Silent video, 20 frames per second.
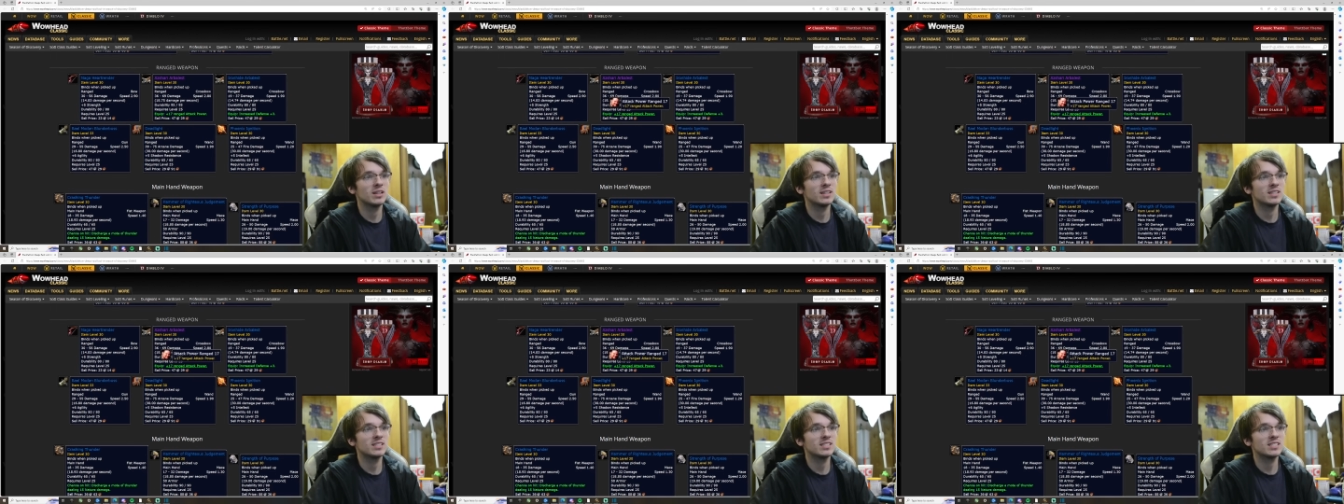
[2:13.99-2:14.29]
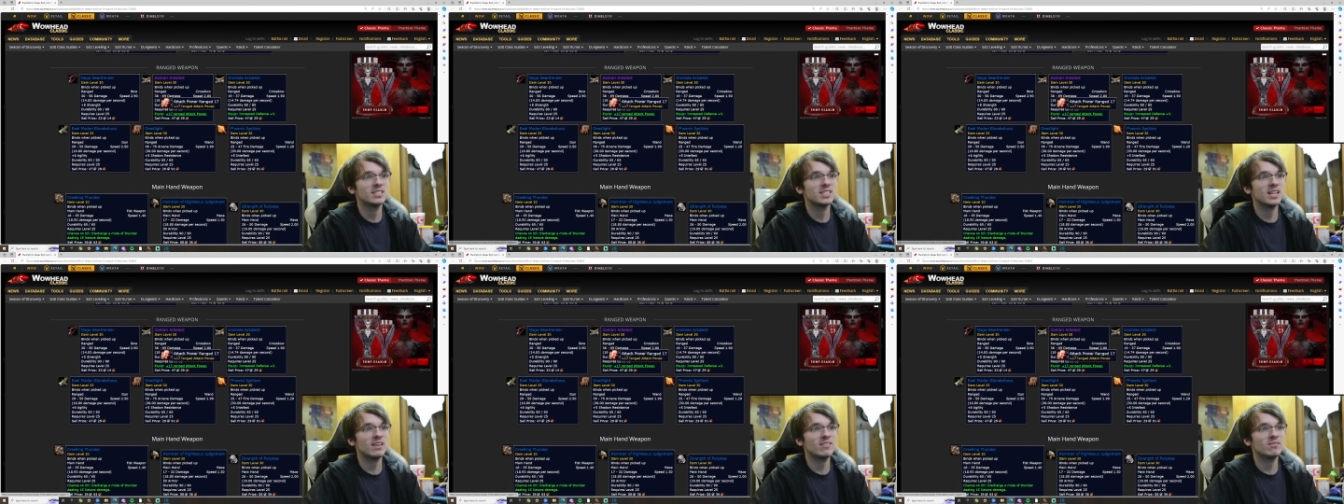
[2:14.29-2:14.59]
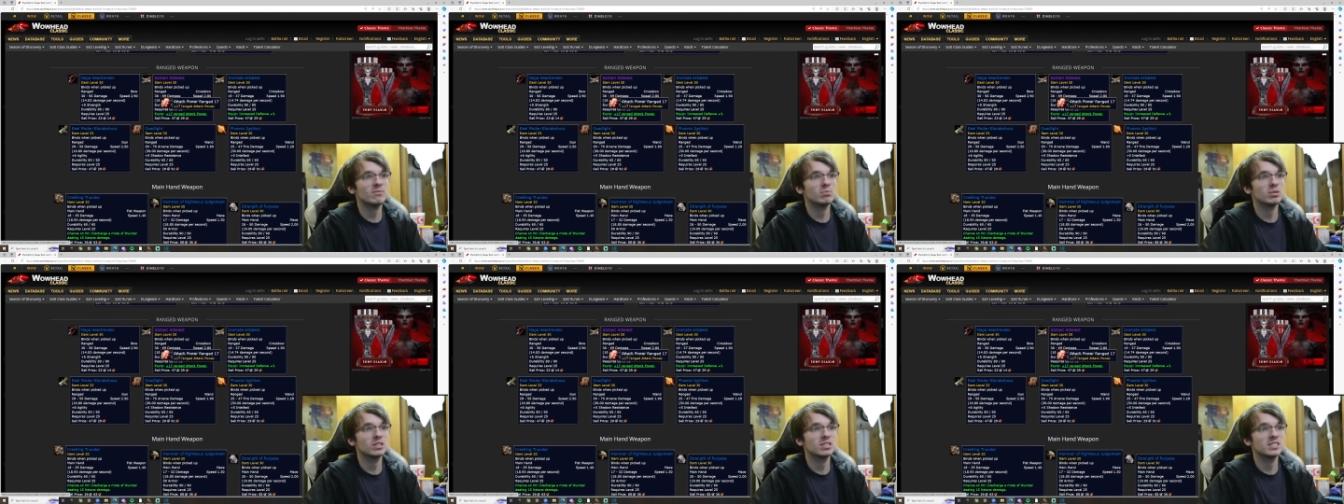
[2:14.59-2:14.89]
seven,
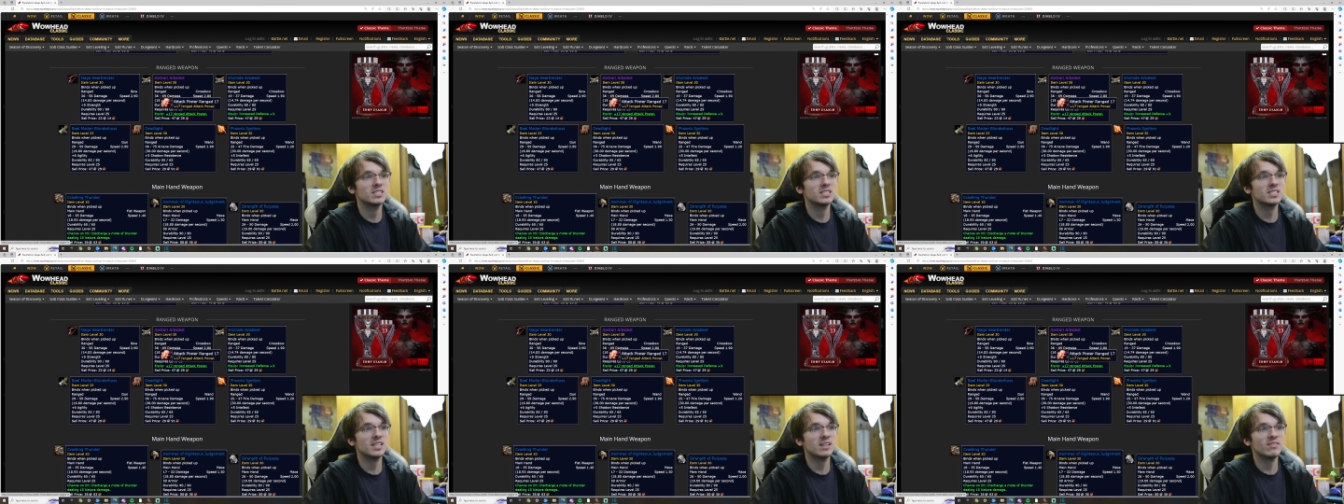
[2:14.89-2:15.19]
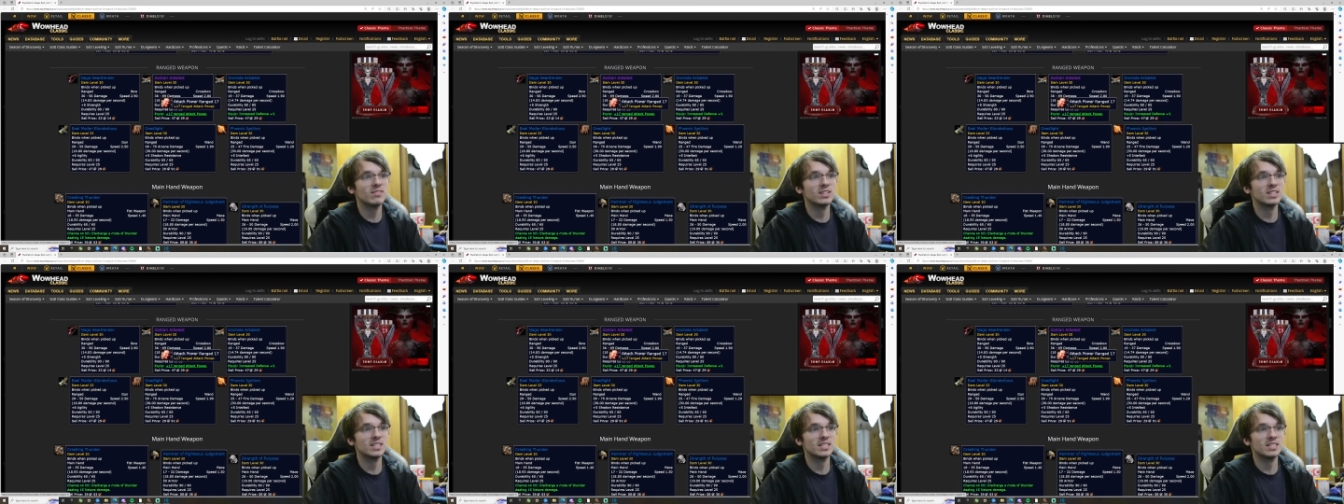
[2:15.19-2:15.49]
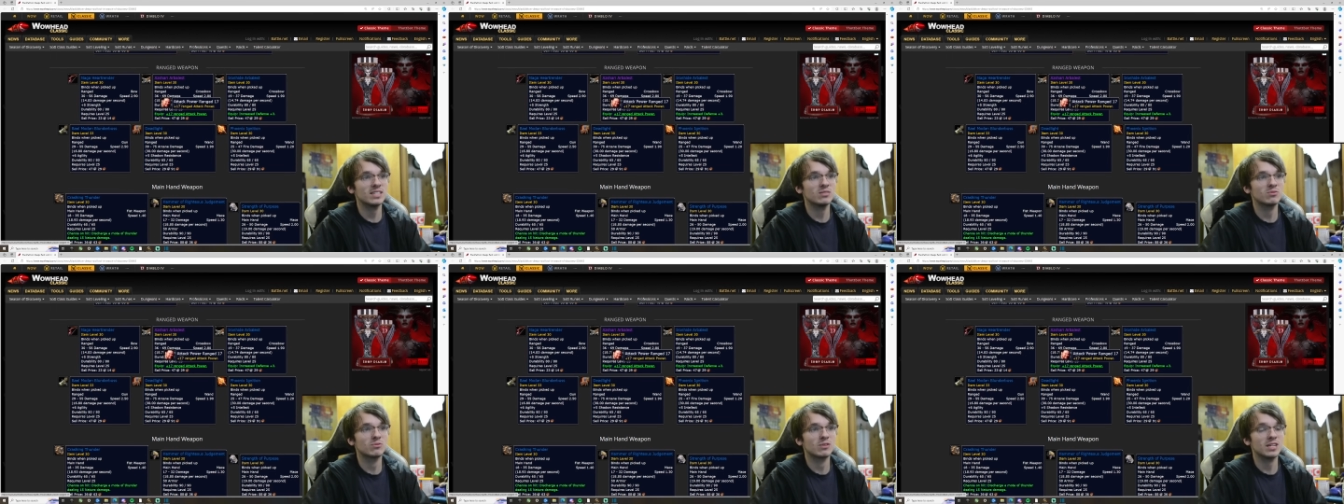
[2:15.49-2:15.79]
plus
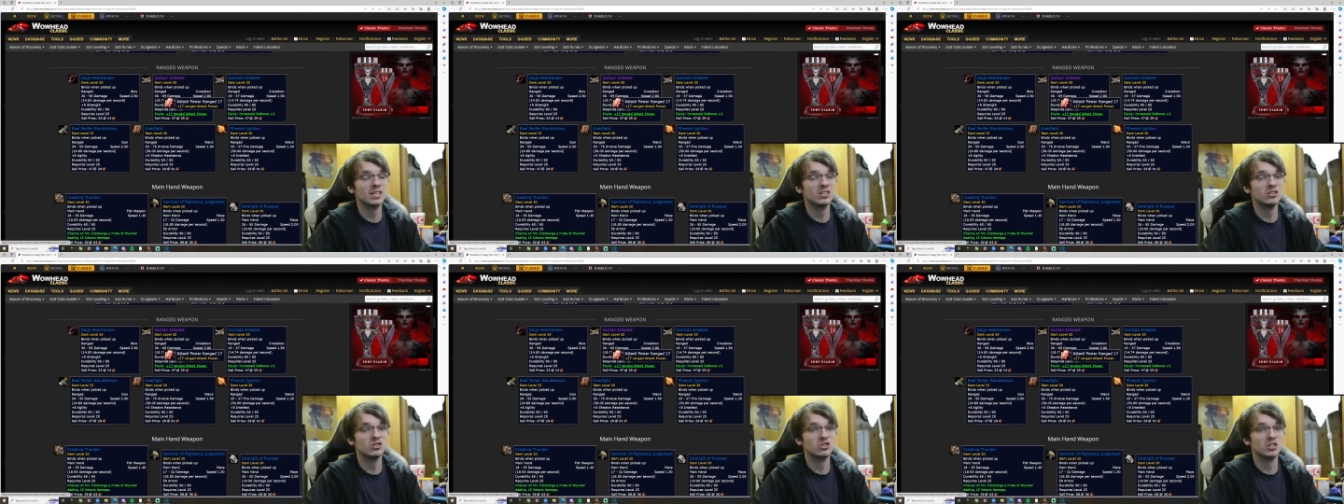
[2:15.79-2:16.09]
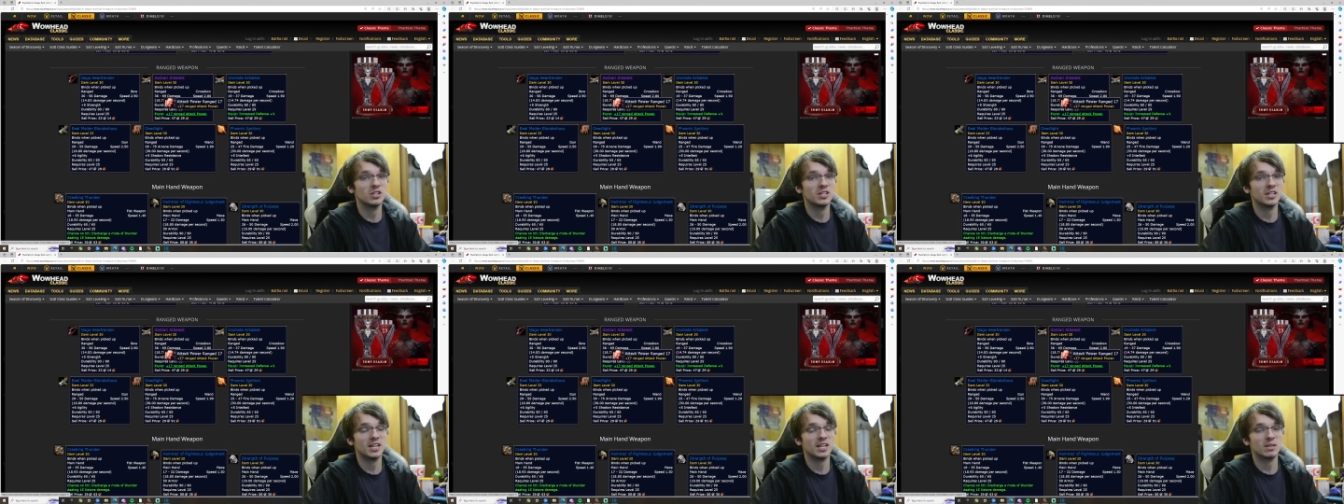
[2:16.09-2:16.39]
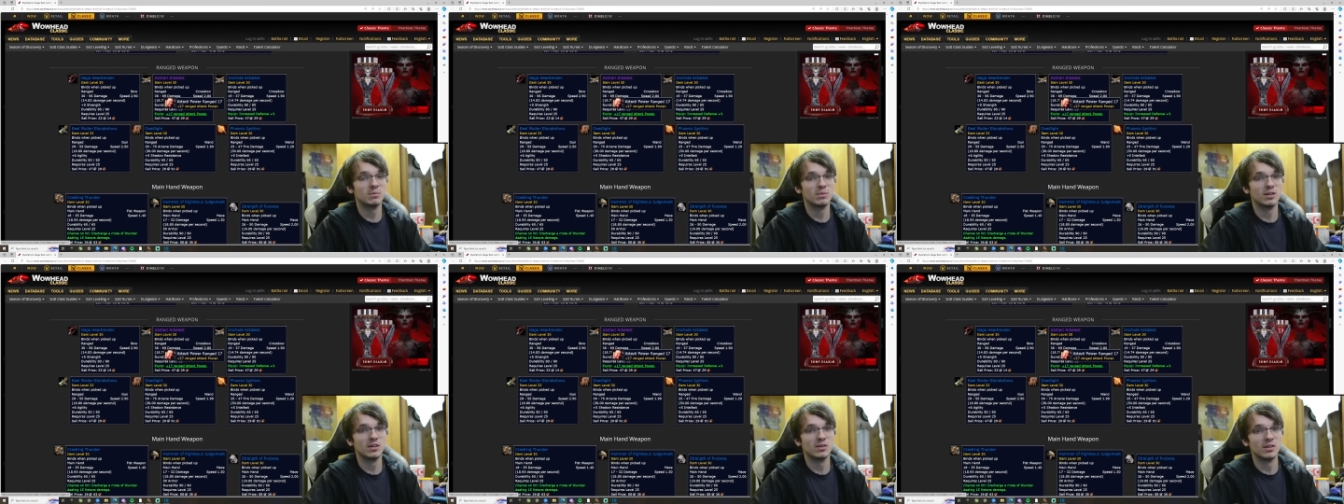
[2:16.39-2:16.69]
17 ranged
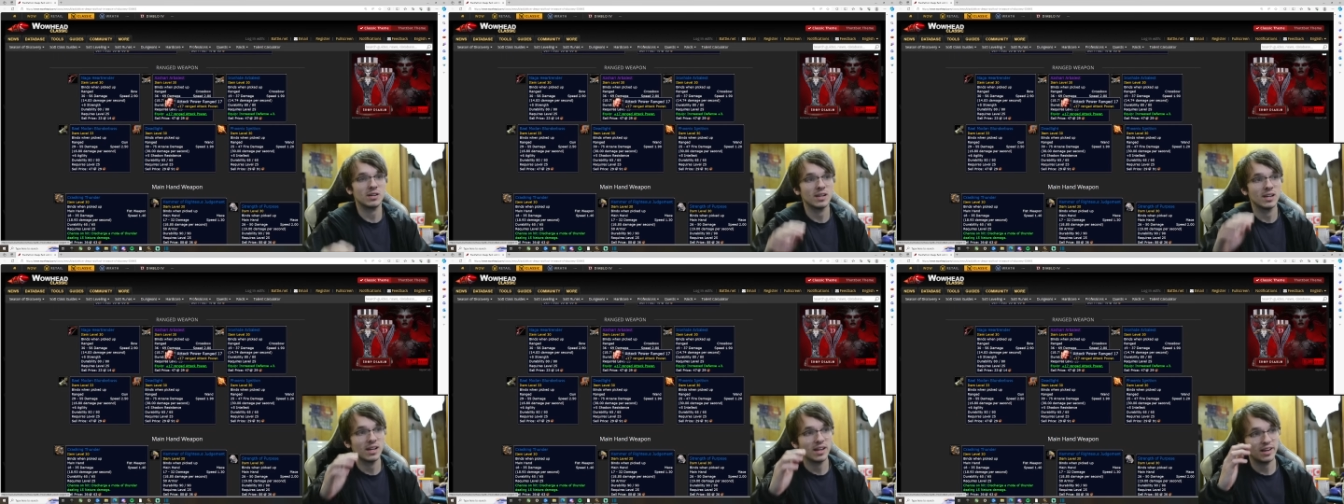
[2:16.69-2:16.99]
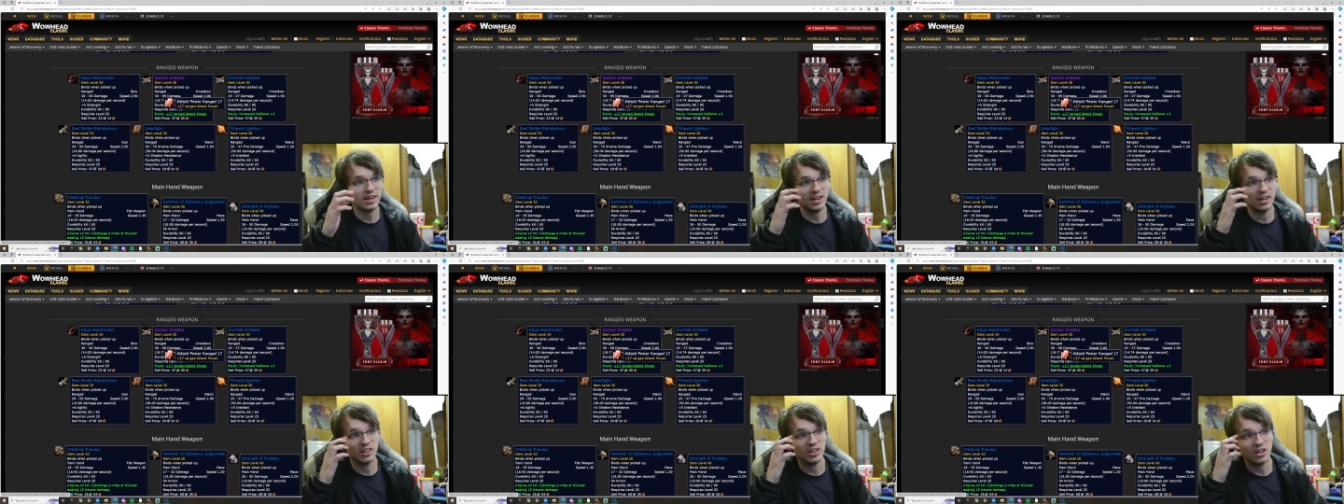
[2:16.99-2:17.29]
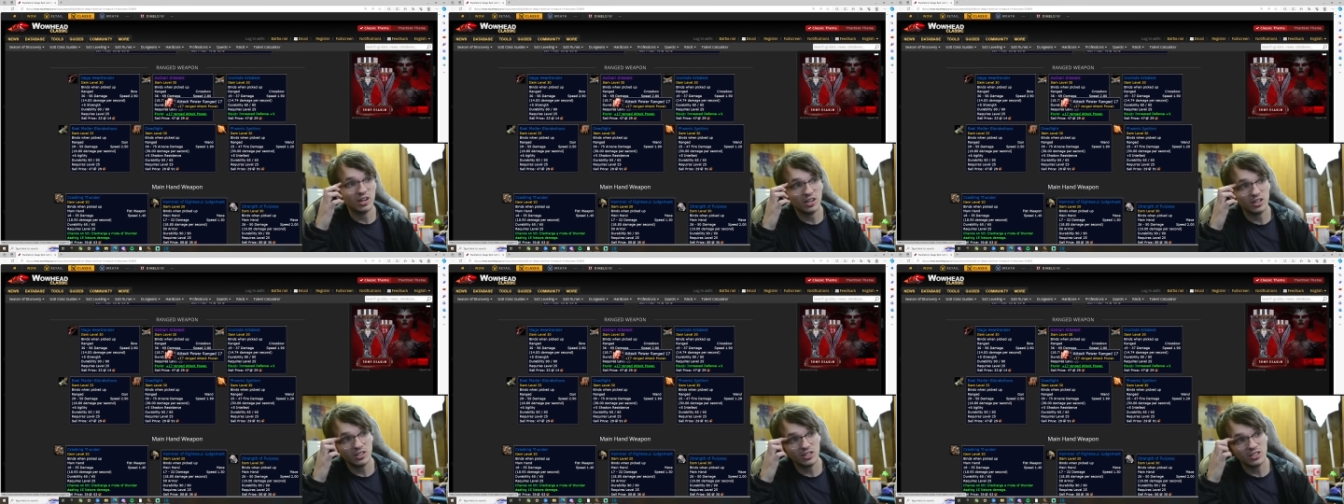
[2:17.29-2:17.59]
attack power. Now the
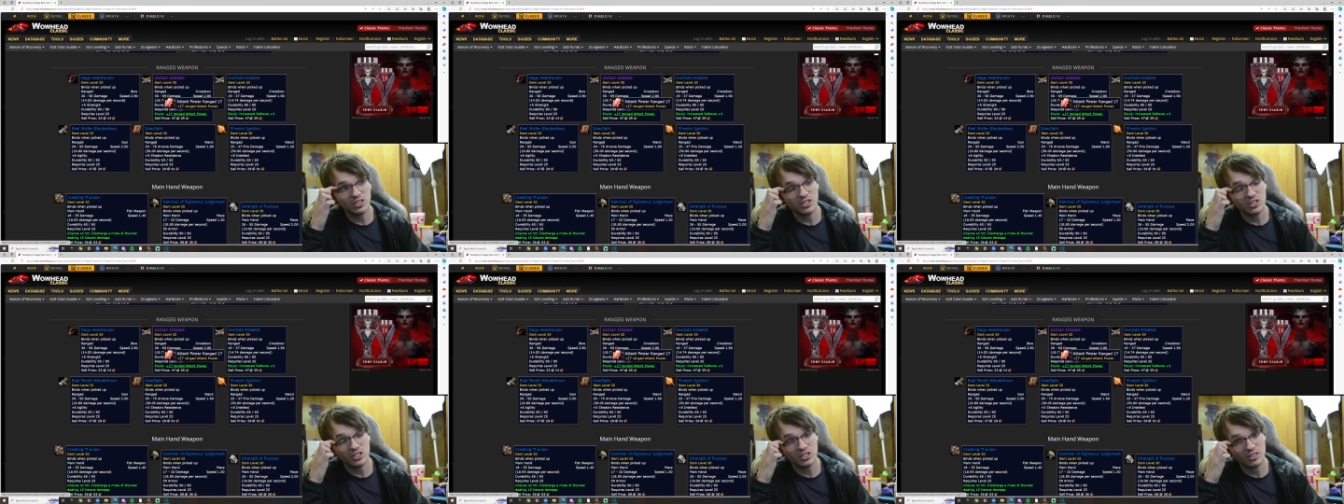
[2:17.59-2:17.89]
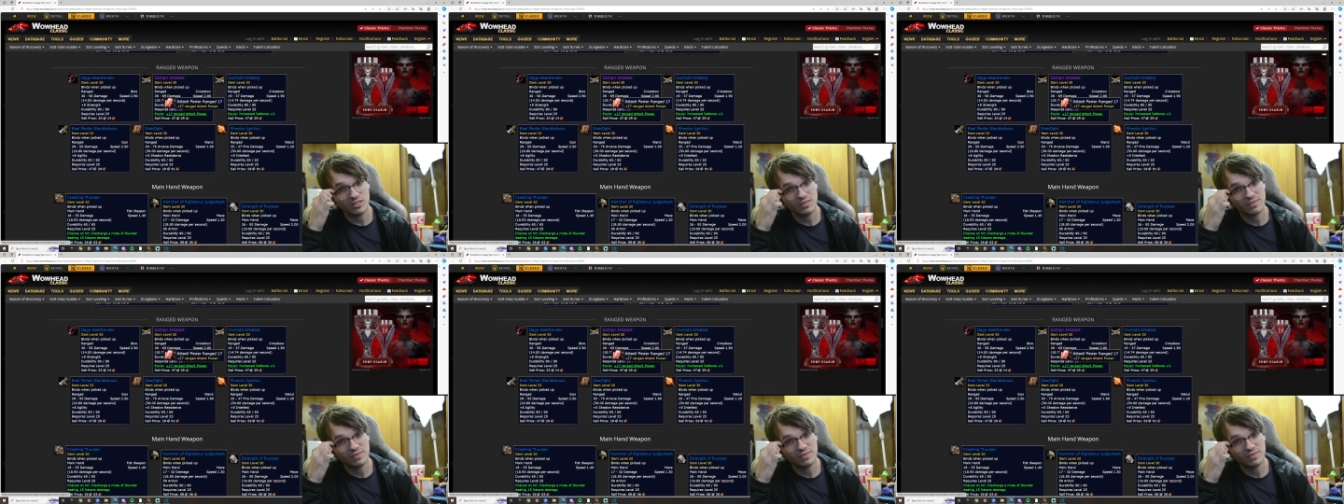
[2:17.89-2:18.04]
hunters,